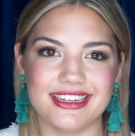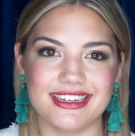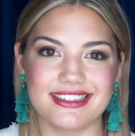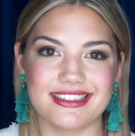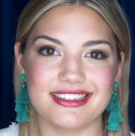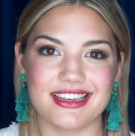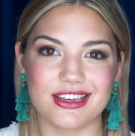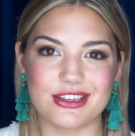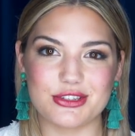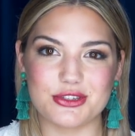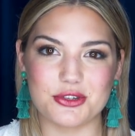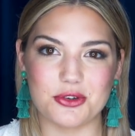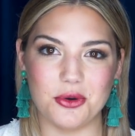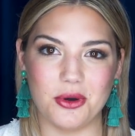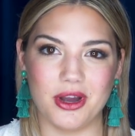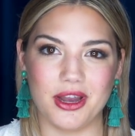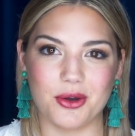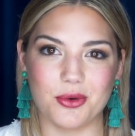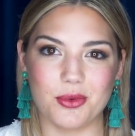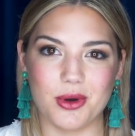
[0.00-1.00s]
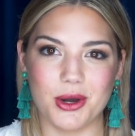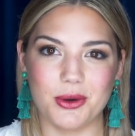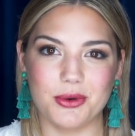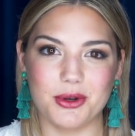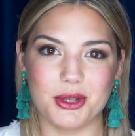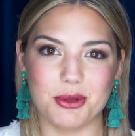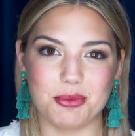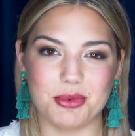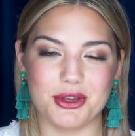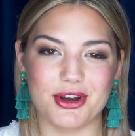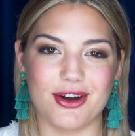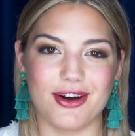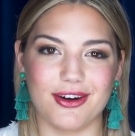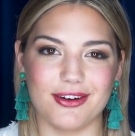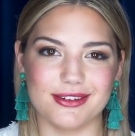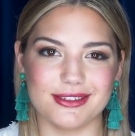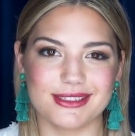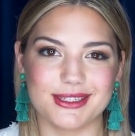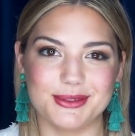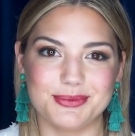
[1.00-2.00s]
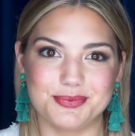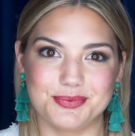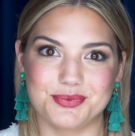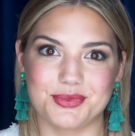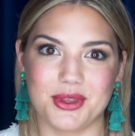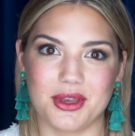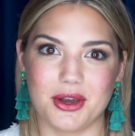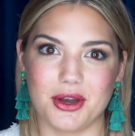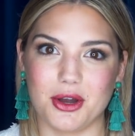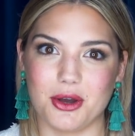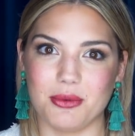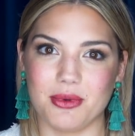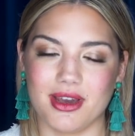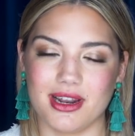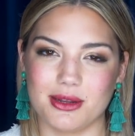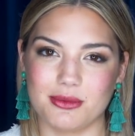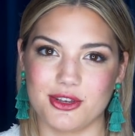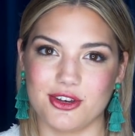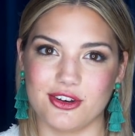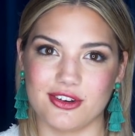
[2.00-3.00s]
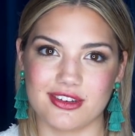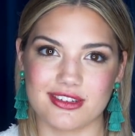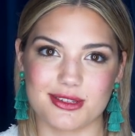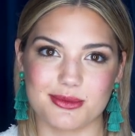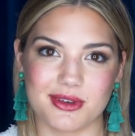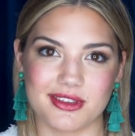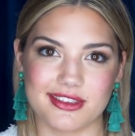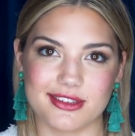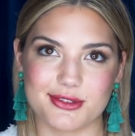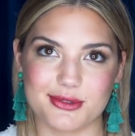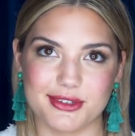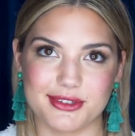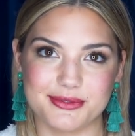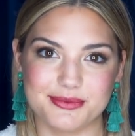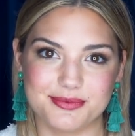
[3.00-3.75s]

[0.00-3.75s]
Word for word: a sex toy, what would it be called? Oh man, I'm curious about this one.